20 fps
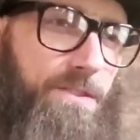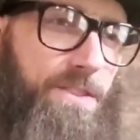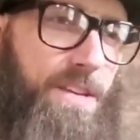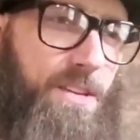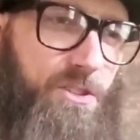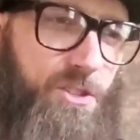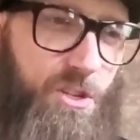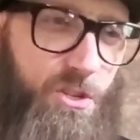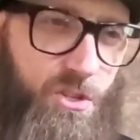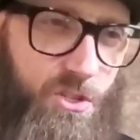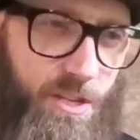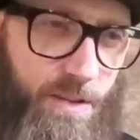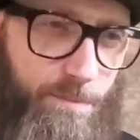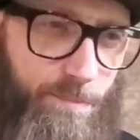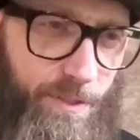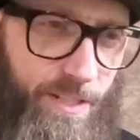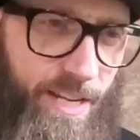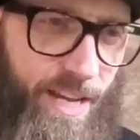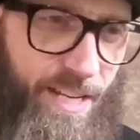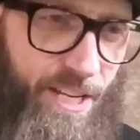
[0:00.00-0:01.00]
This is
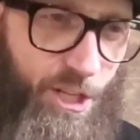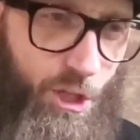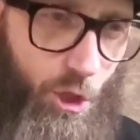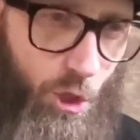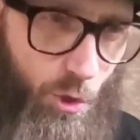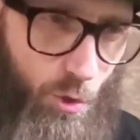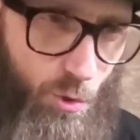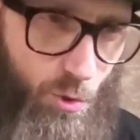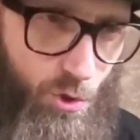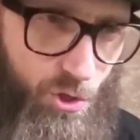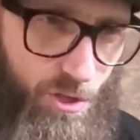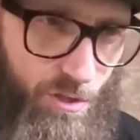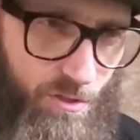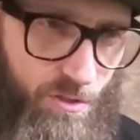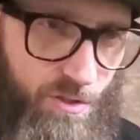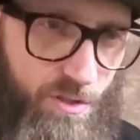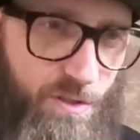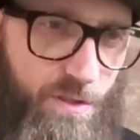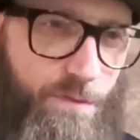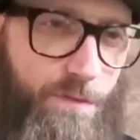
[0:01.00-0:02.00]
simply an
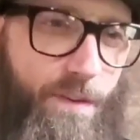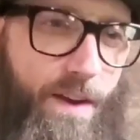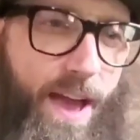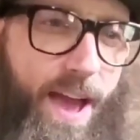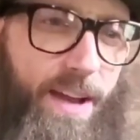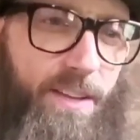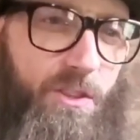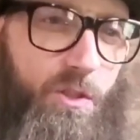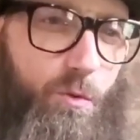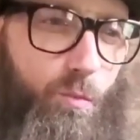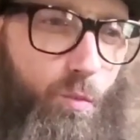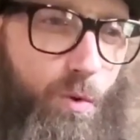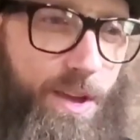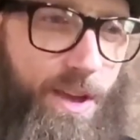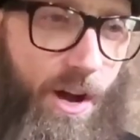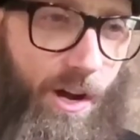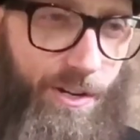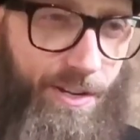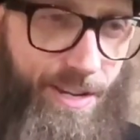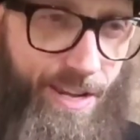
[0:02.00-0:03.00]
allusion to the fact that
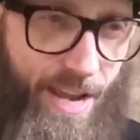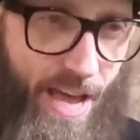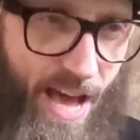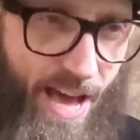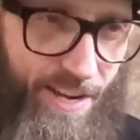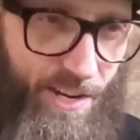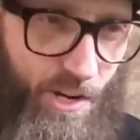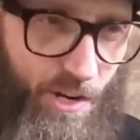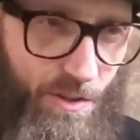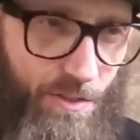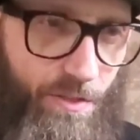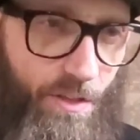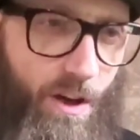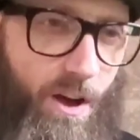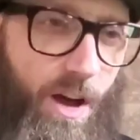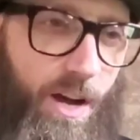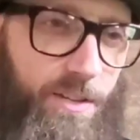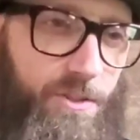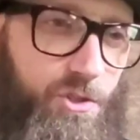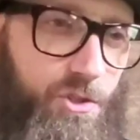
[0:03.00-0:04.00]
we are not our
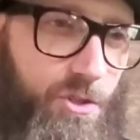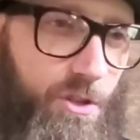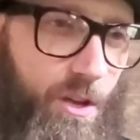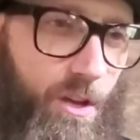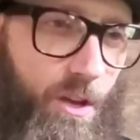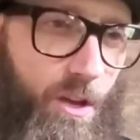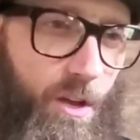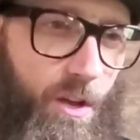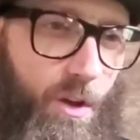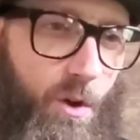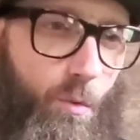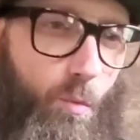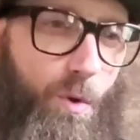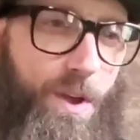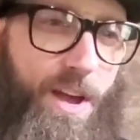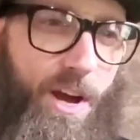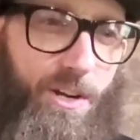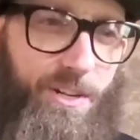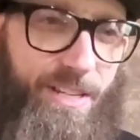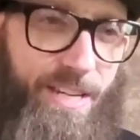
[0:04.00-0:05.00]
thoughts.
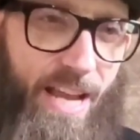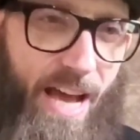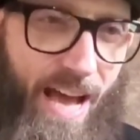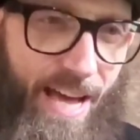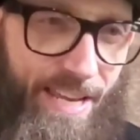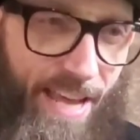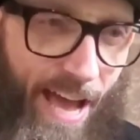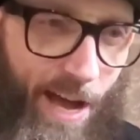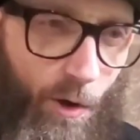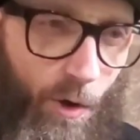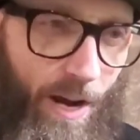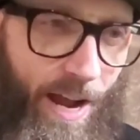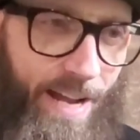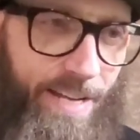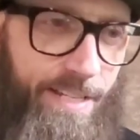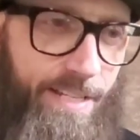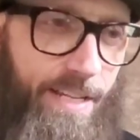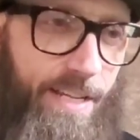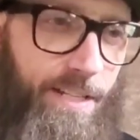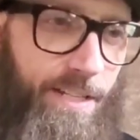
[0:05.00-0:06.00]
We are not our
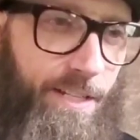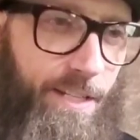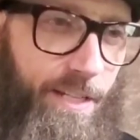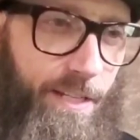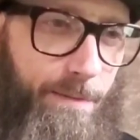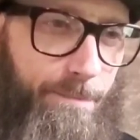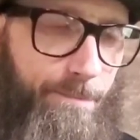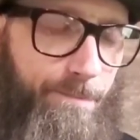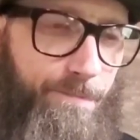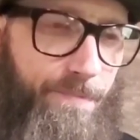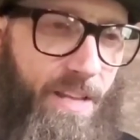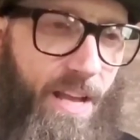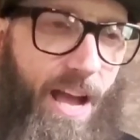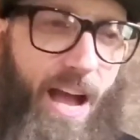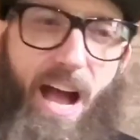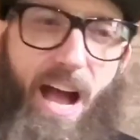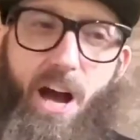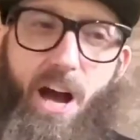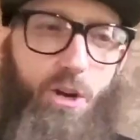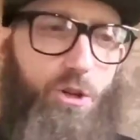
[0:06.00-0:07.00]
identity.
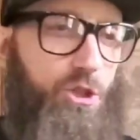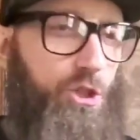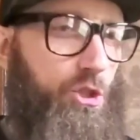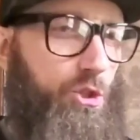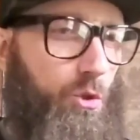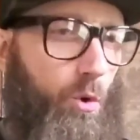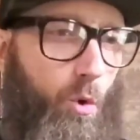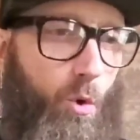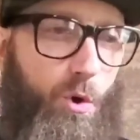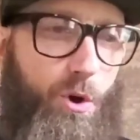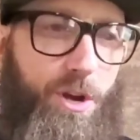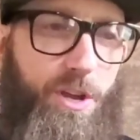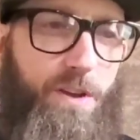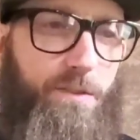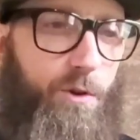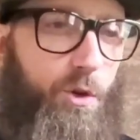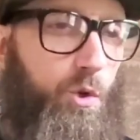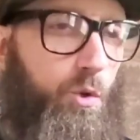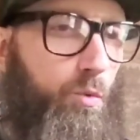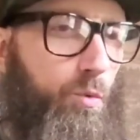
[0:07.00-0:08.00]
Our
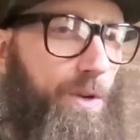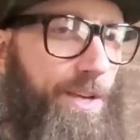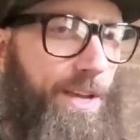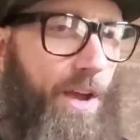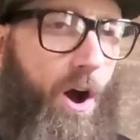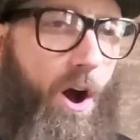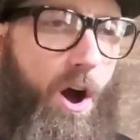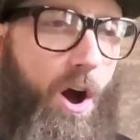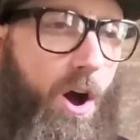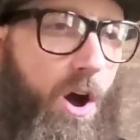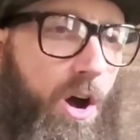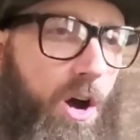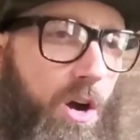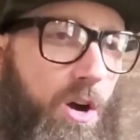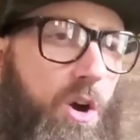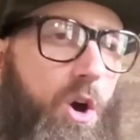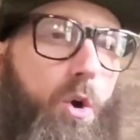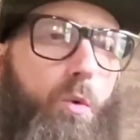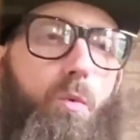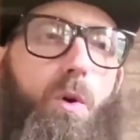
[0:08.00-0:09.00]
story of who we
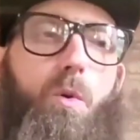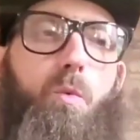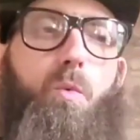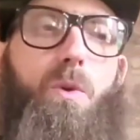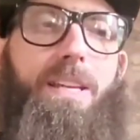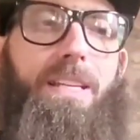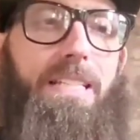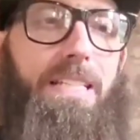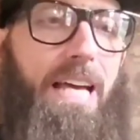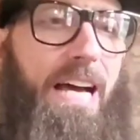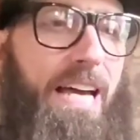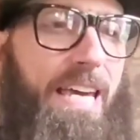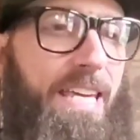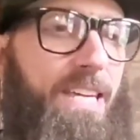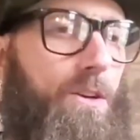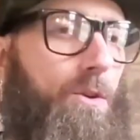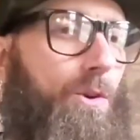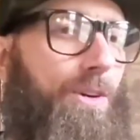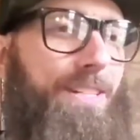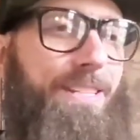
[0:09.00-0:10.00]
are, what we
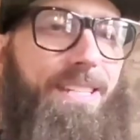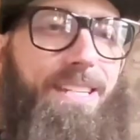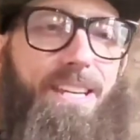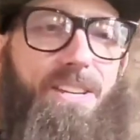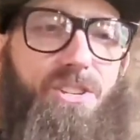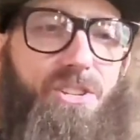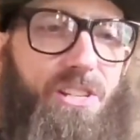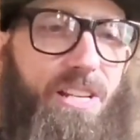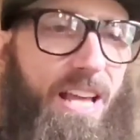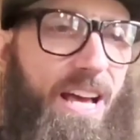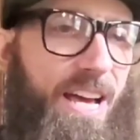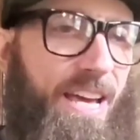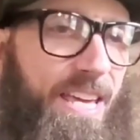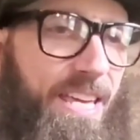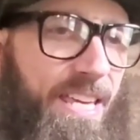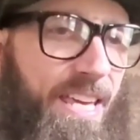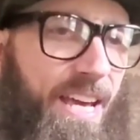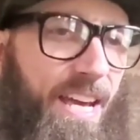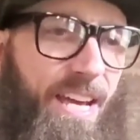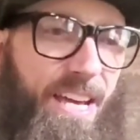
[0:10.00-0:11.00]
like or
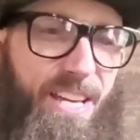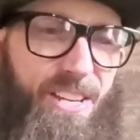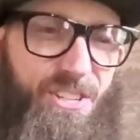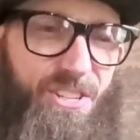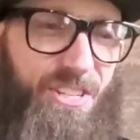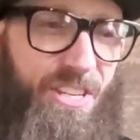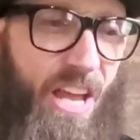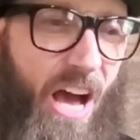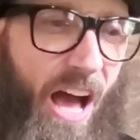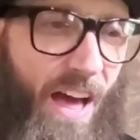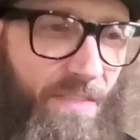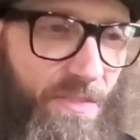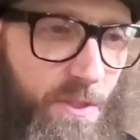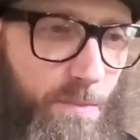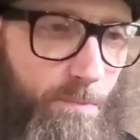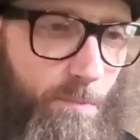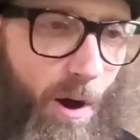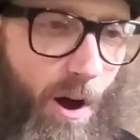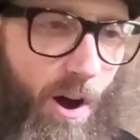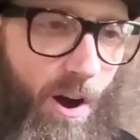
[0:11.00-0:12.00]
dislike, is
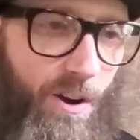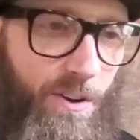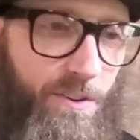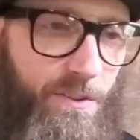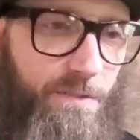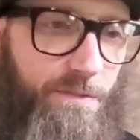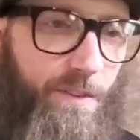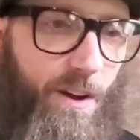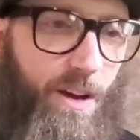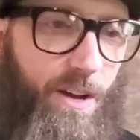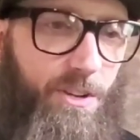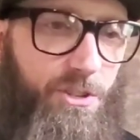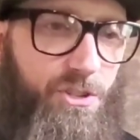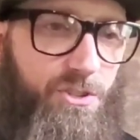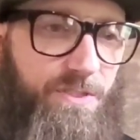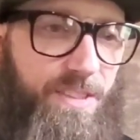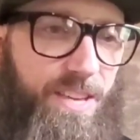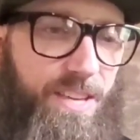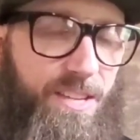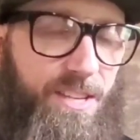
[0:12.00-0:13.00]
not the part of
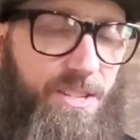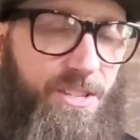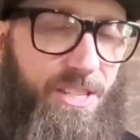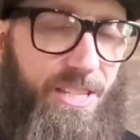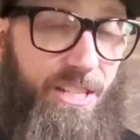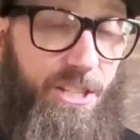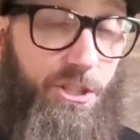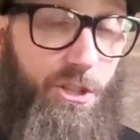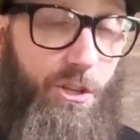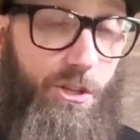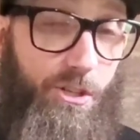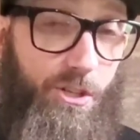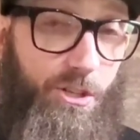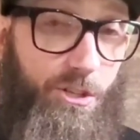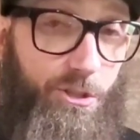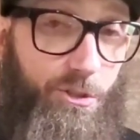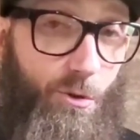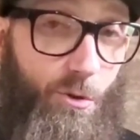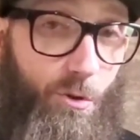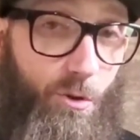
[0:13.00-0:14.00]
us that is
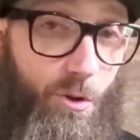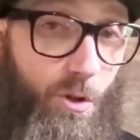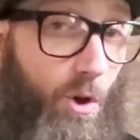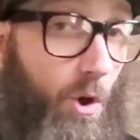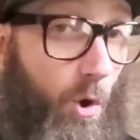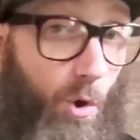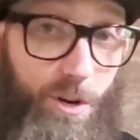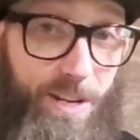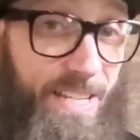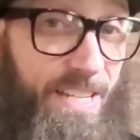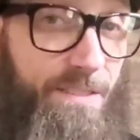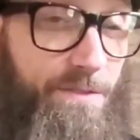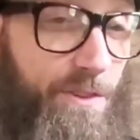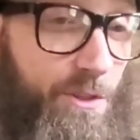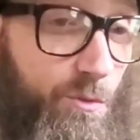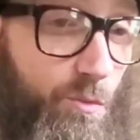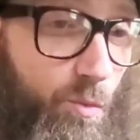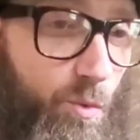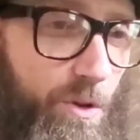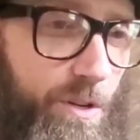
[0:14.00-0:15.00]
eternal or
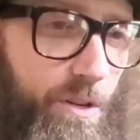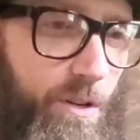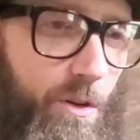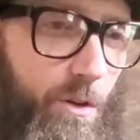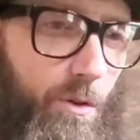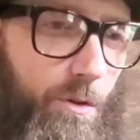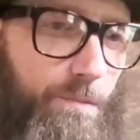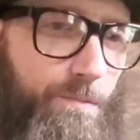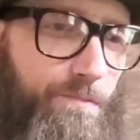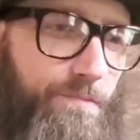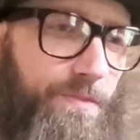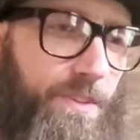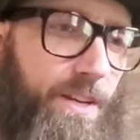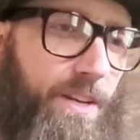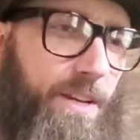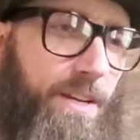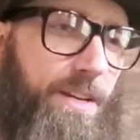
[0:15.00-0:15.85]
even real.